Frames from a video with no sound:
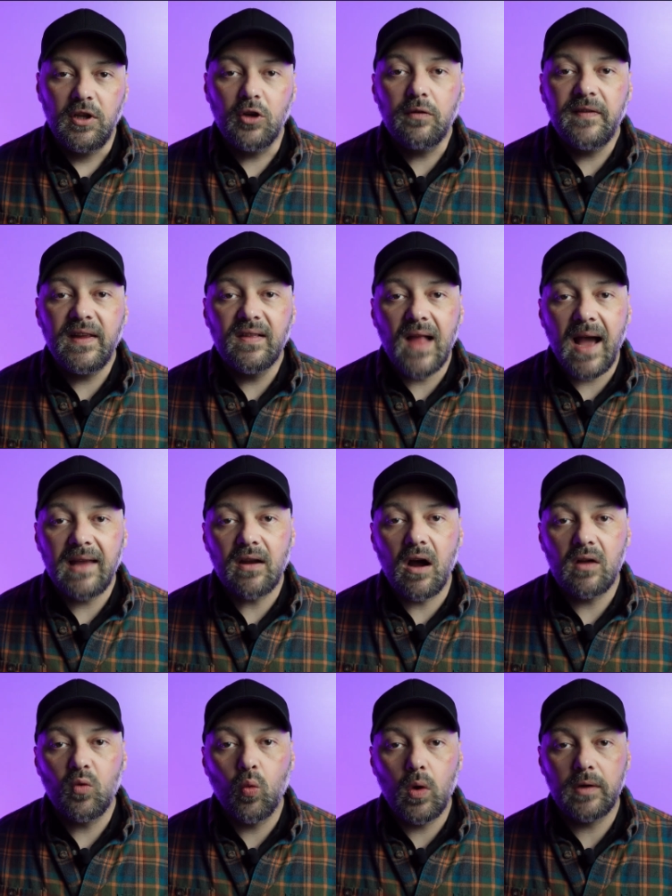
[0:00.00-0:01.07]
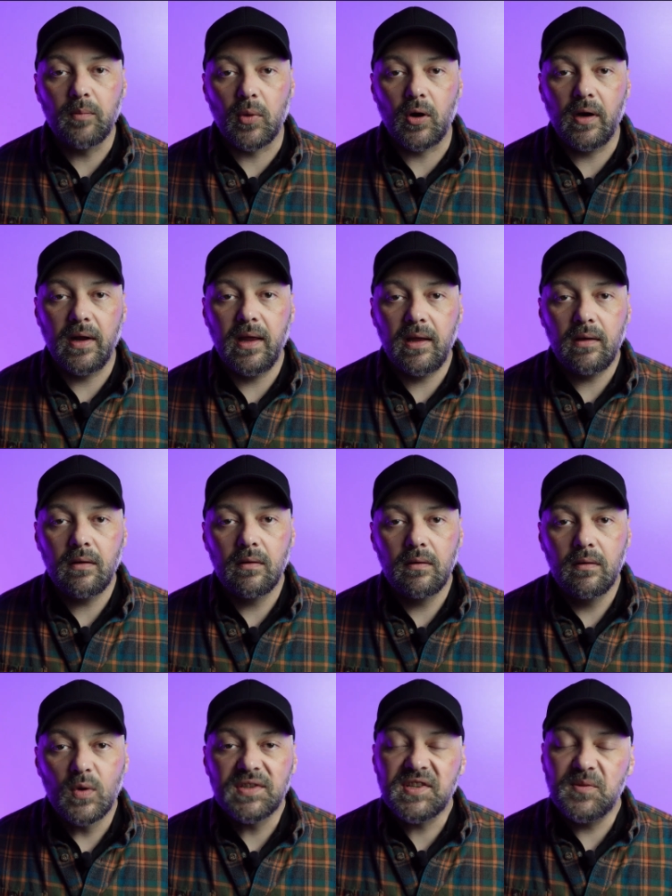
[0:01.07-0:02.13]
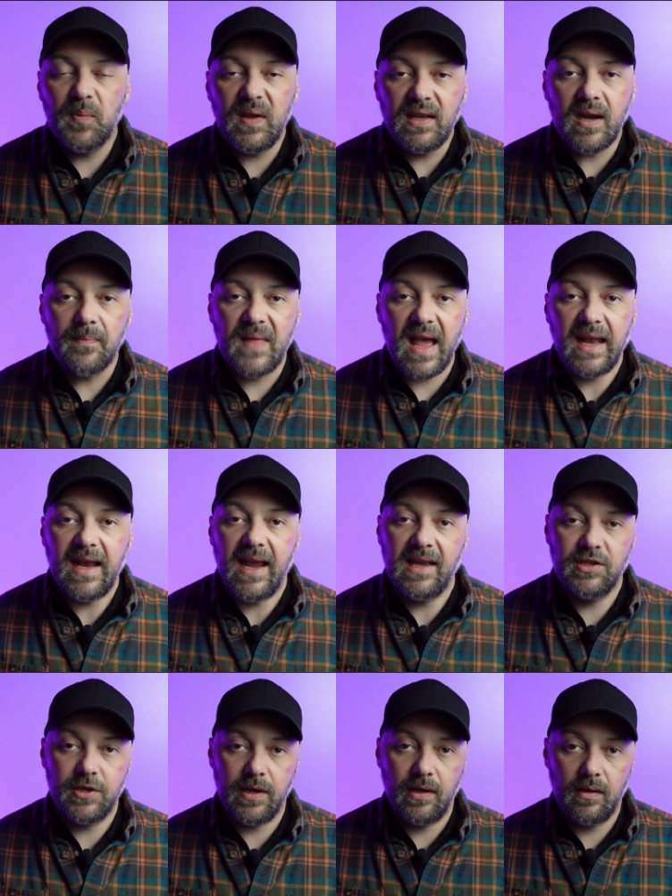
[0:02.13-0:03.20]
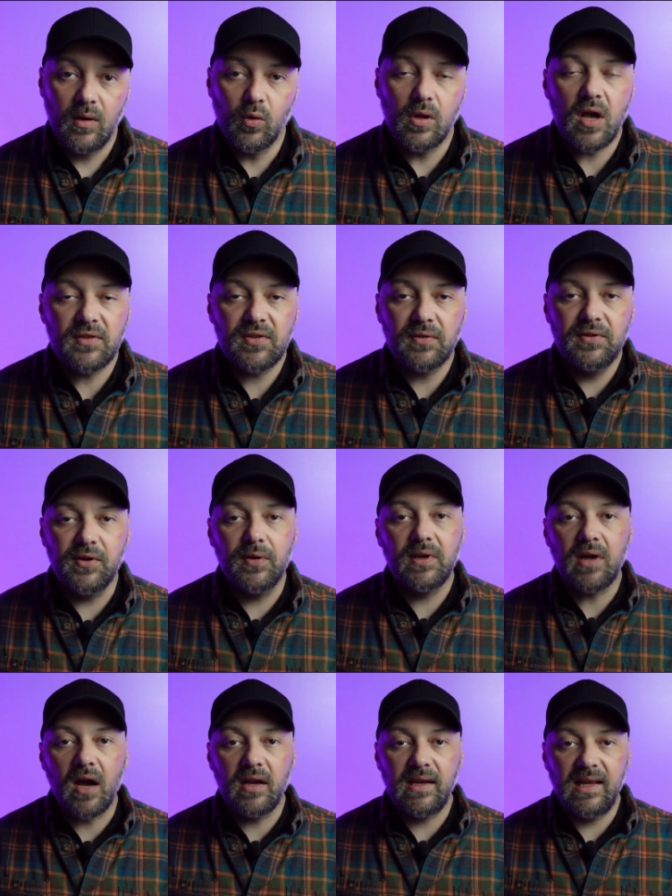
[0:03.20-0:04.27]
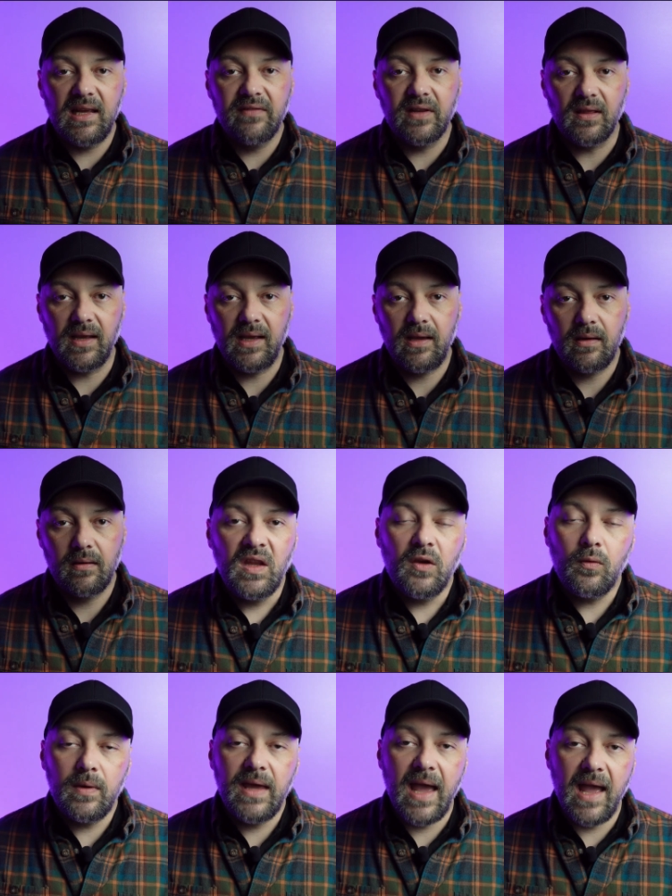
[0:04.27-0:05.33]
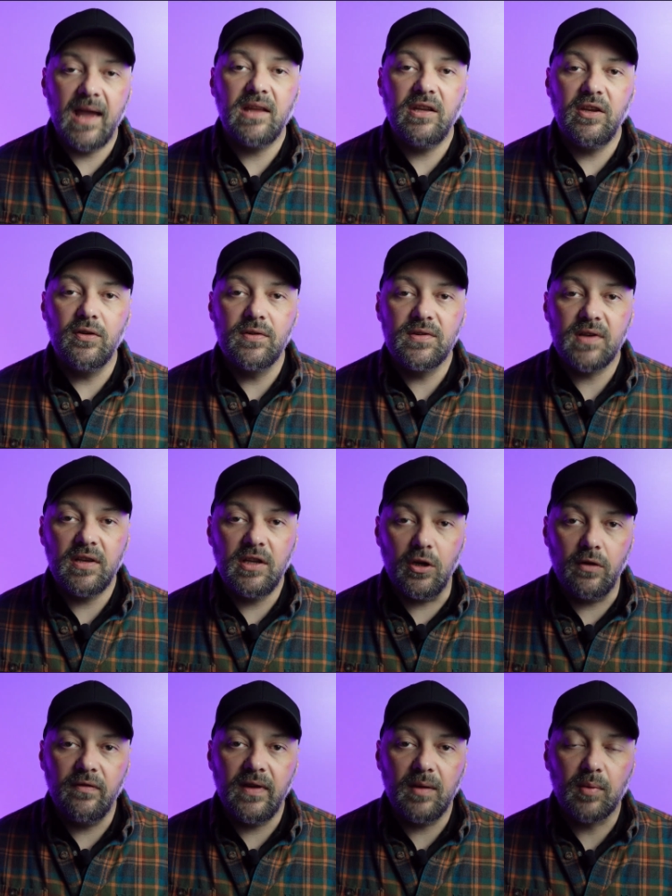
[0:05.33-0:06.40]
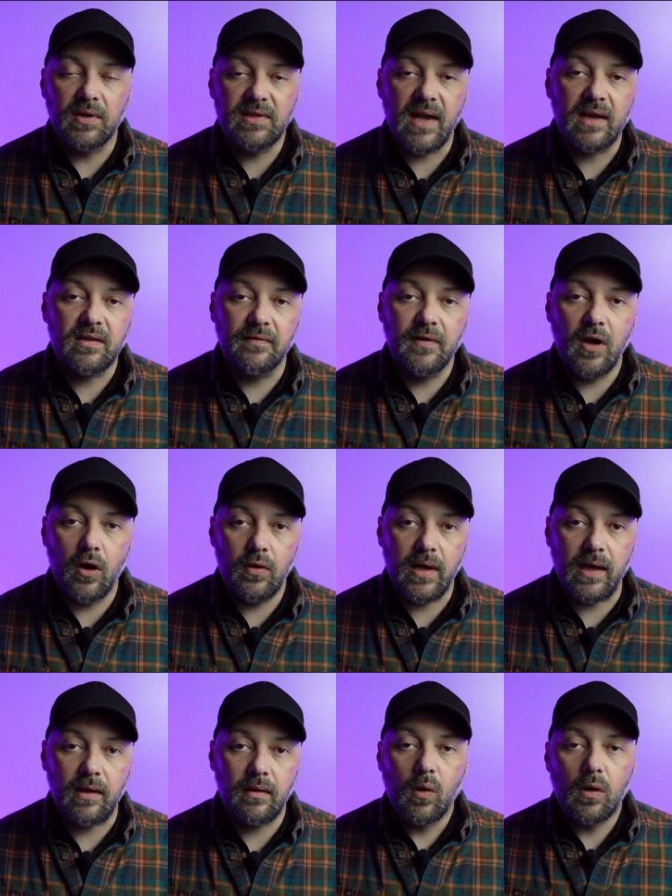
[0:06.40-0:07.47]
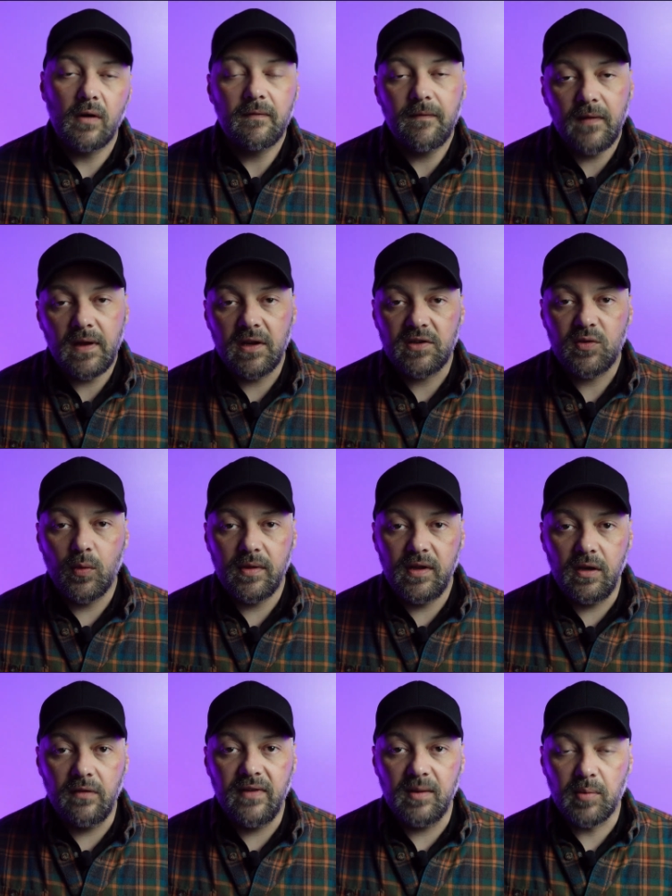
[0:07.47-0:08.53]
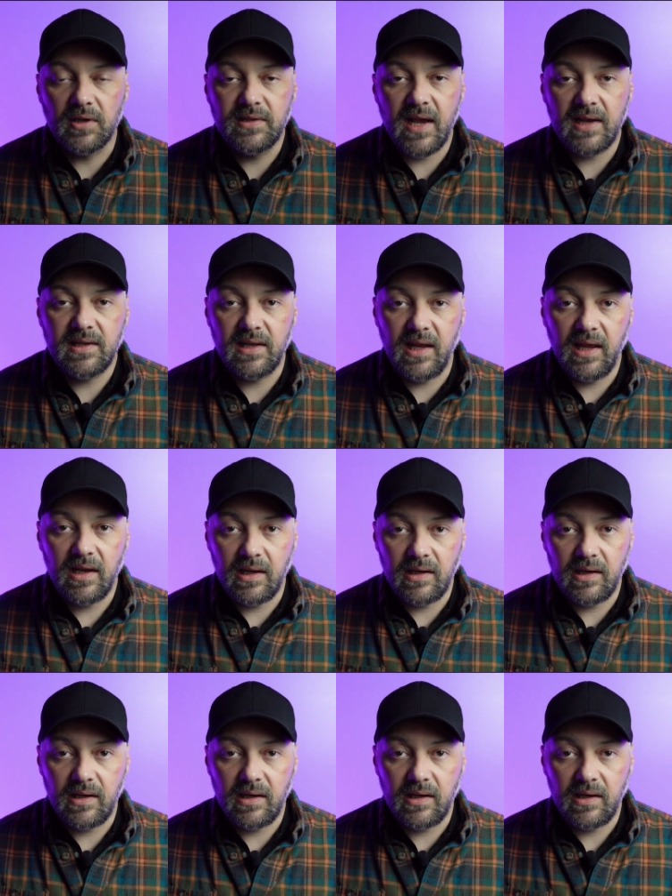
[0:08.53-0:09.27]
UV light on wood burning will speed up that aging. We'll also do it unevenly you can use a UV protective coating or a finish with UV protectant in